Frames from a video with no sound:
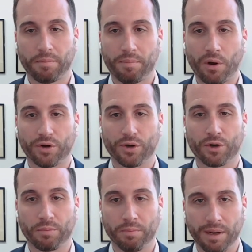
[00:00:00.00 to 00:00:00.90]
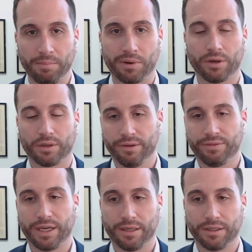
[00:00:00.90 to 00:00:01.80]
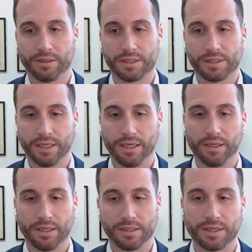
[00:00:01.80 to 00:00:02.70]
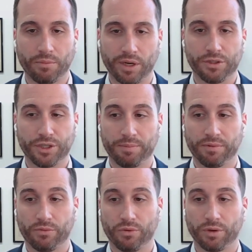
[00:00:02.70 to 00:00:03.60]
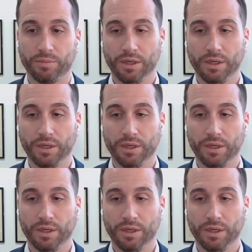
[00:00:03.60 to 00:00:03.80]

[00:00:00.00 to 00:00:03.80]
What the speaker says: partner member of that LLC in some way, shape, or form.